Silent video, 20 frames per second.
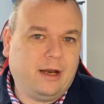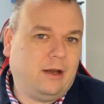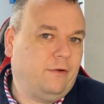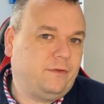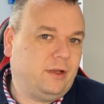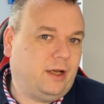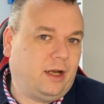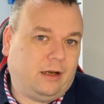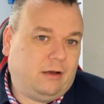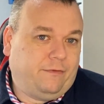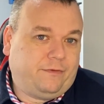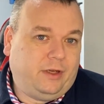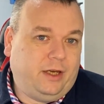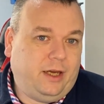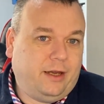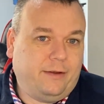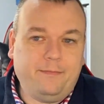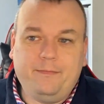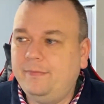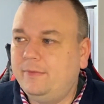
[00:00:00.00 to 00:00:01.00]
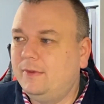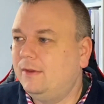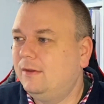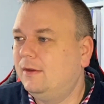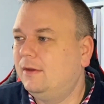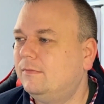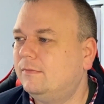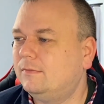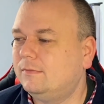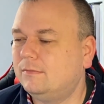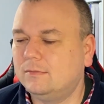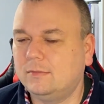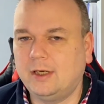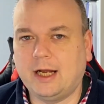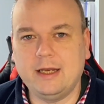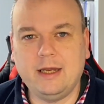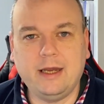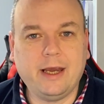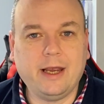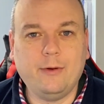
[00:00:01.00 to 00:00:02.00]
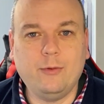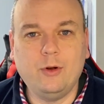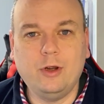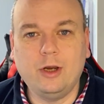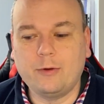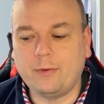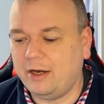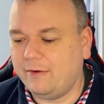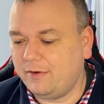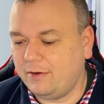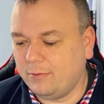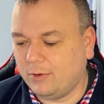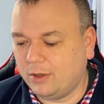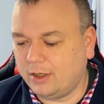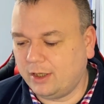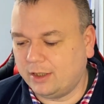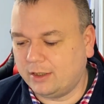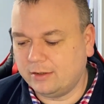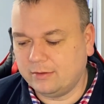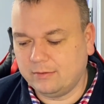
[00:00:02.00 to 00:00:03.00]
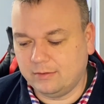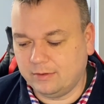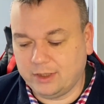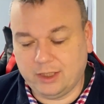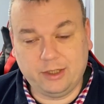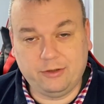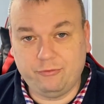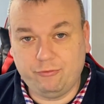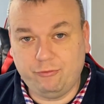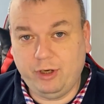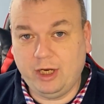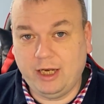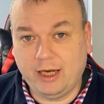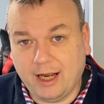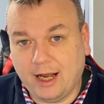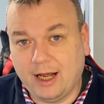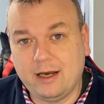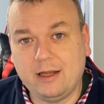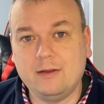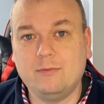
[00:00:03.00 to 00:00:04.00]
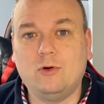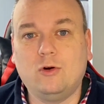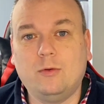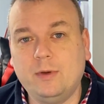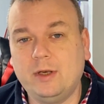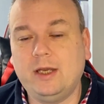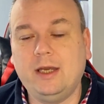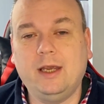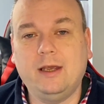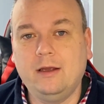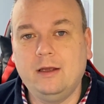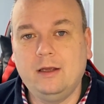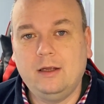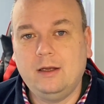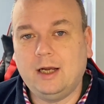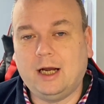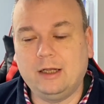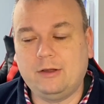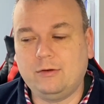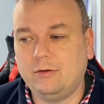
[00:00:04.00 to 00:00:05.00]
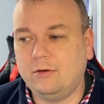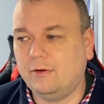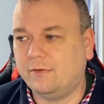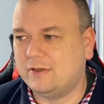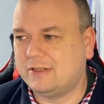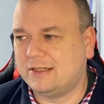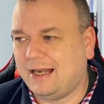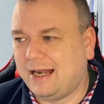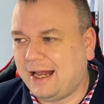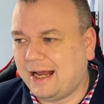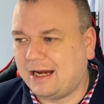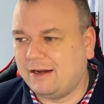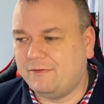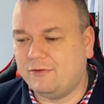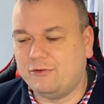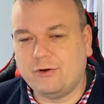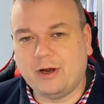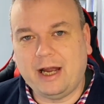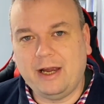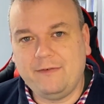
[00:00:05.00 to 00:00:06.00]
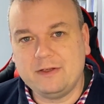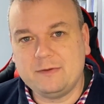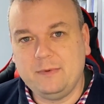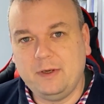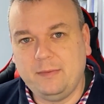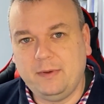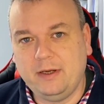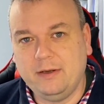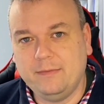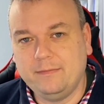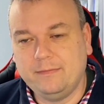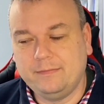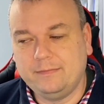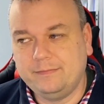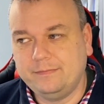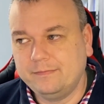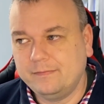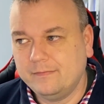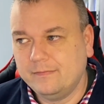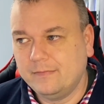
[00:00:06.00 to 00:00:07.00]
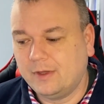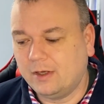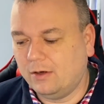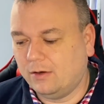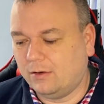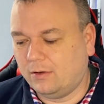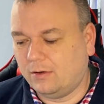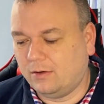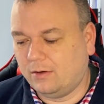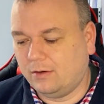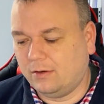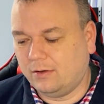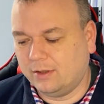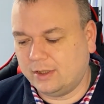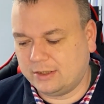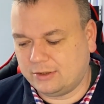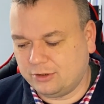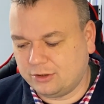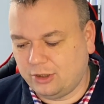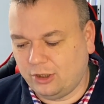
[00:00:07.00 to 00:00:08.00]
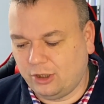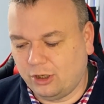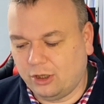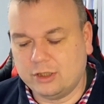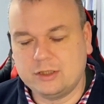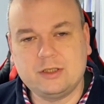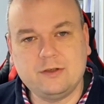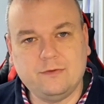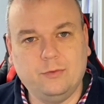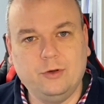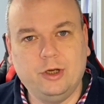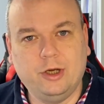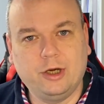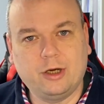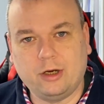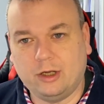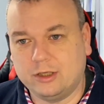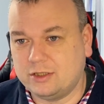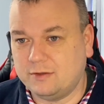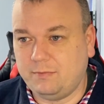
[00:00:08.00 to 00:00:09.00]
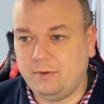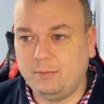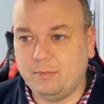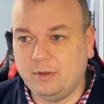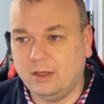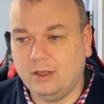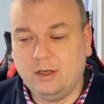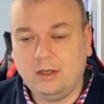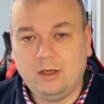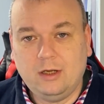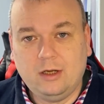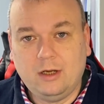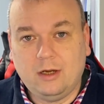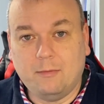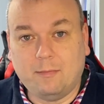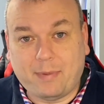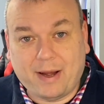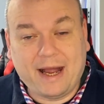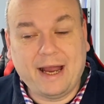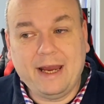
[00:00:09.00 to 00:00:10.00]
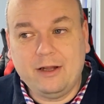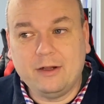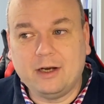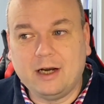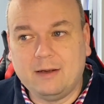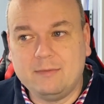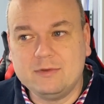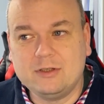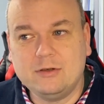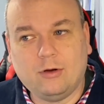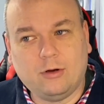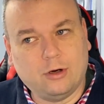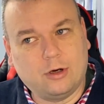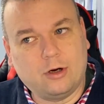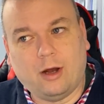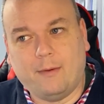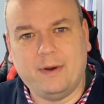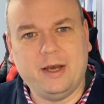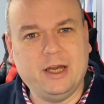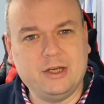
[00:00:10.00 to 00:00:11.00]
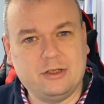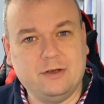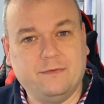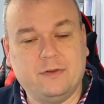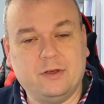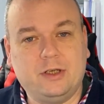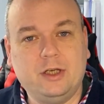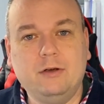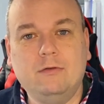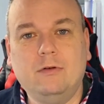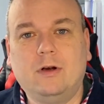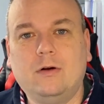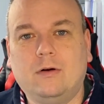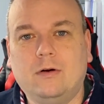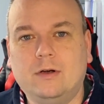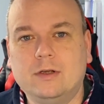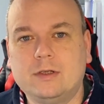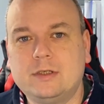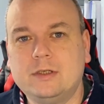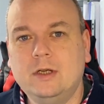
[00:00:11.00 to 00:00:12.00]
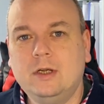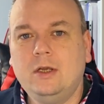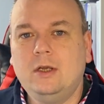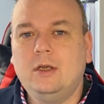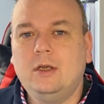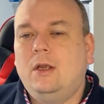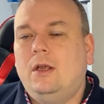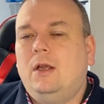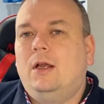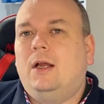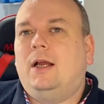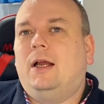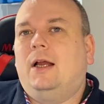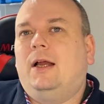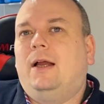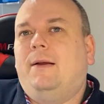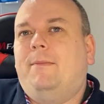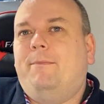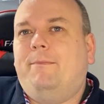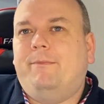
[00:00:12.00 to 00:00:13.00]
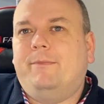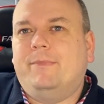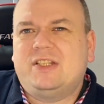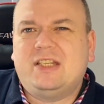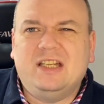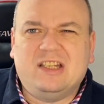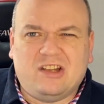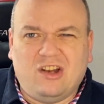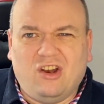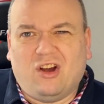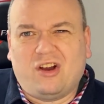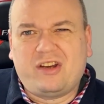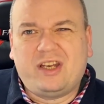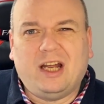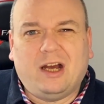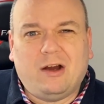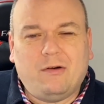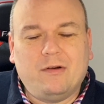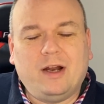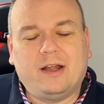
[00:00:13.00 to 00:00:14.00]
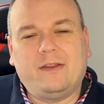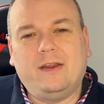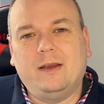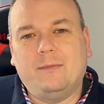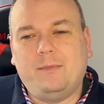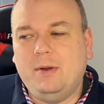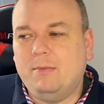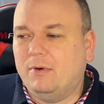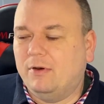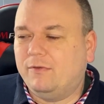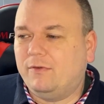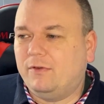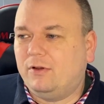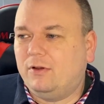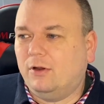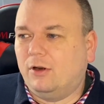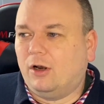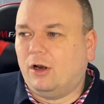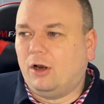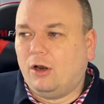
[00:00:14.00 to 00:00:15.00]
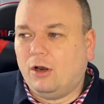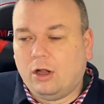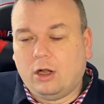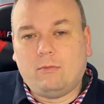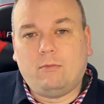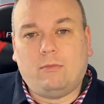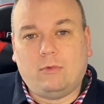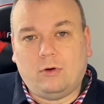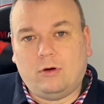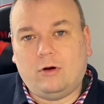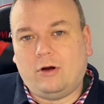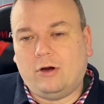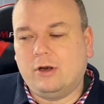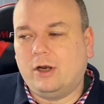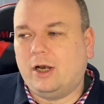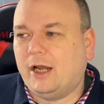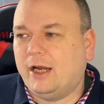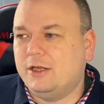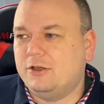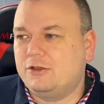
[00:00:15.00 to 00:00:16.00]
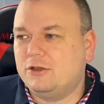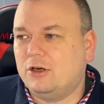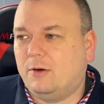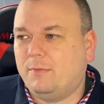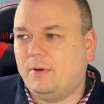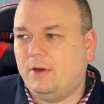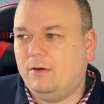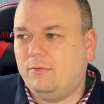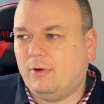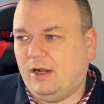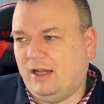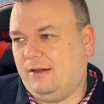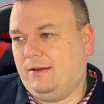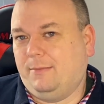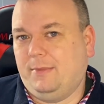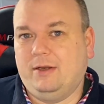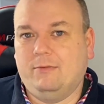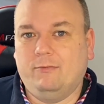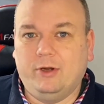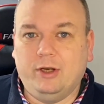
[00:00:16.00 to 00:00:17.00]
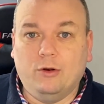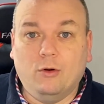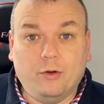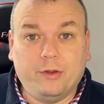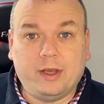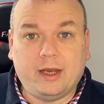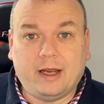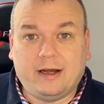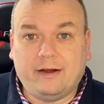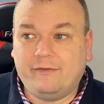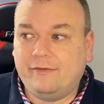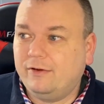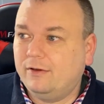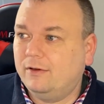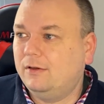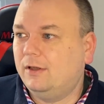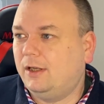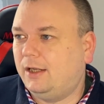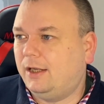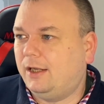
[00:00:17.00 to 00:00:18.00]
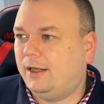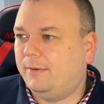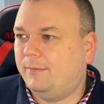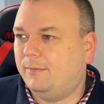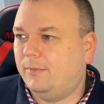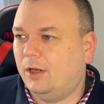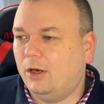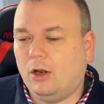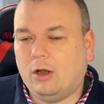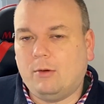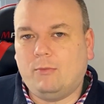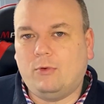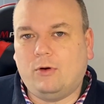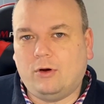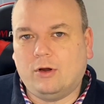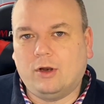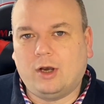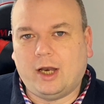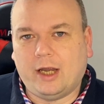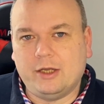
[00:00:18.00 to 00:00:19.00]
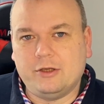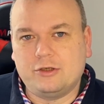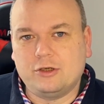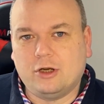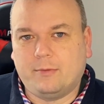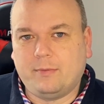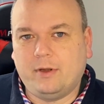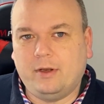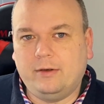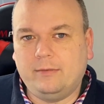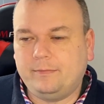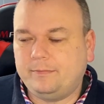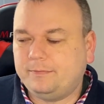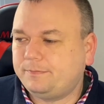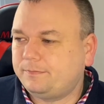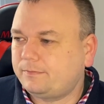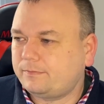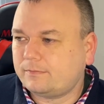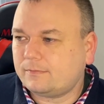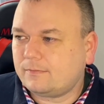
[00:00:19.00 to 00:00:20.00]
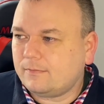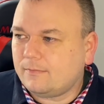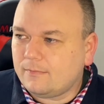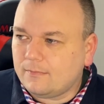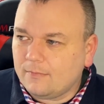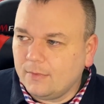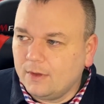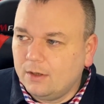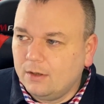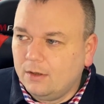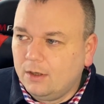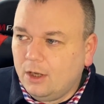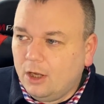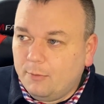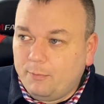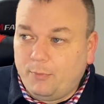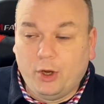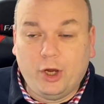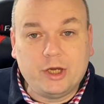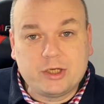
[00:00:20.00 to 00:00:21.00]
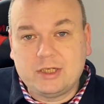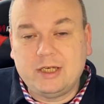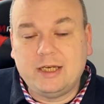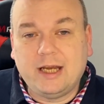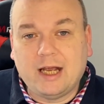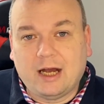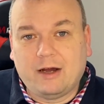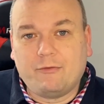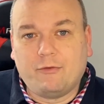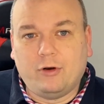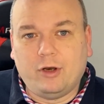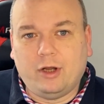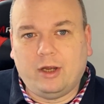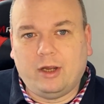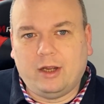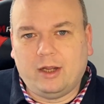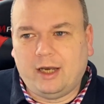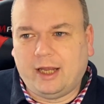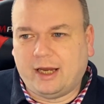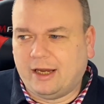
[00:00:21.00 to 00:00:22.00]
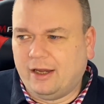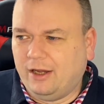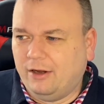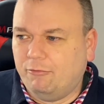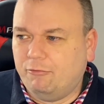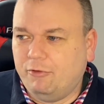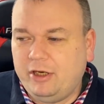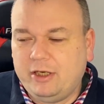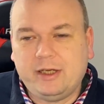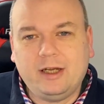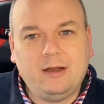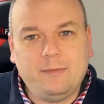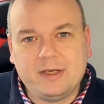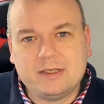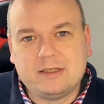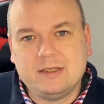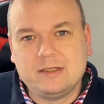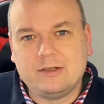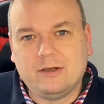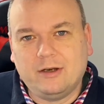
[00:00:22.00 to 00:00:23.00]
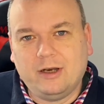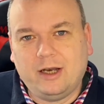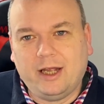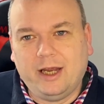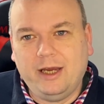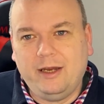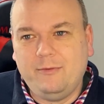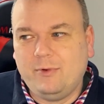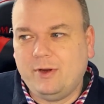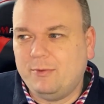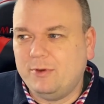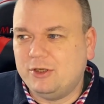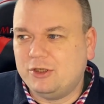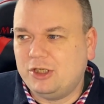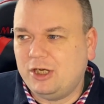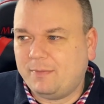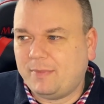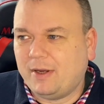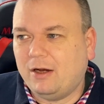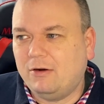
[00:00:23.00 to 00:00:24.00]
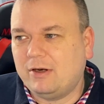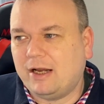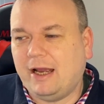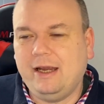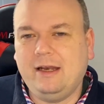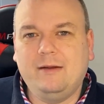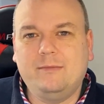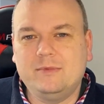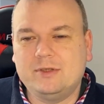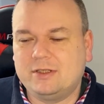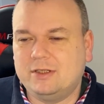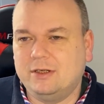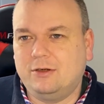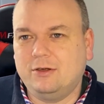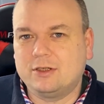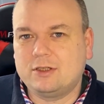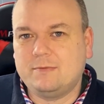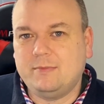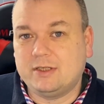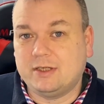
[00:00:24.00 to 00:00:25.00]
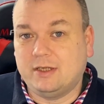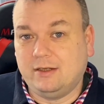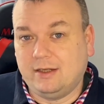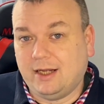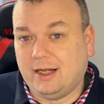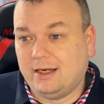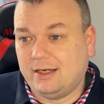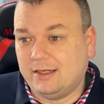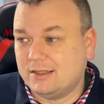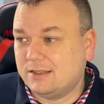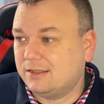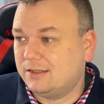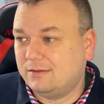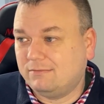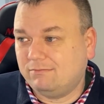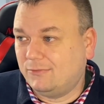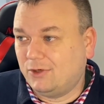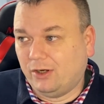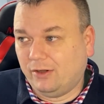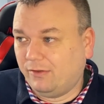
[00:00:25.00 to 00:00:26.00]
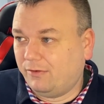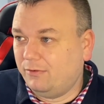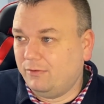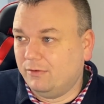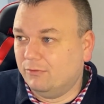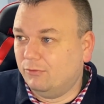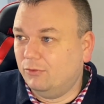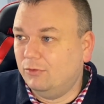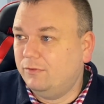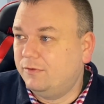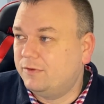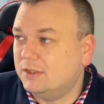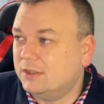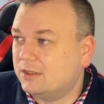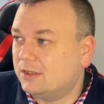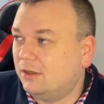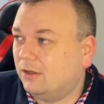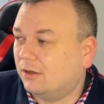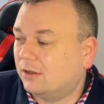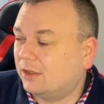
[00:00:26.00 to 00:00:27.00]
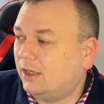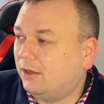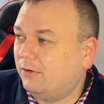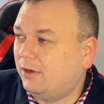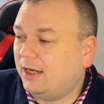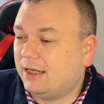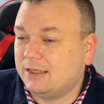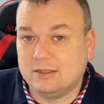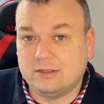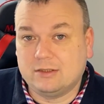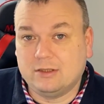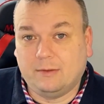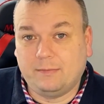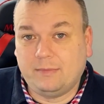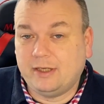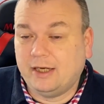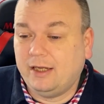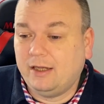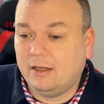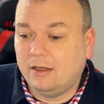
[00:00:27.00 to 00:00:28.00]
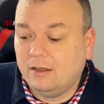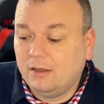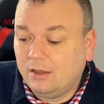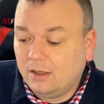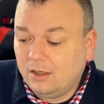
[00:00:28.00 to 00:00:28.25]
I'd love to hear. Can you get work whenever you want it? You really can at the moment here. I don't know if there's a lack of drivers maybe, or there's just lots of work, lots of people buying on Amazon, or a combination of the two, of course. Since lockdown, I think people have done a lot more online shopping. Well, I mean, we know they have a lot more online shopping. Personally, I run a retail business online where we ship out items to customers, and that has gone through the roof since the lockdown. It hasn't stopped either.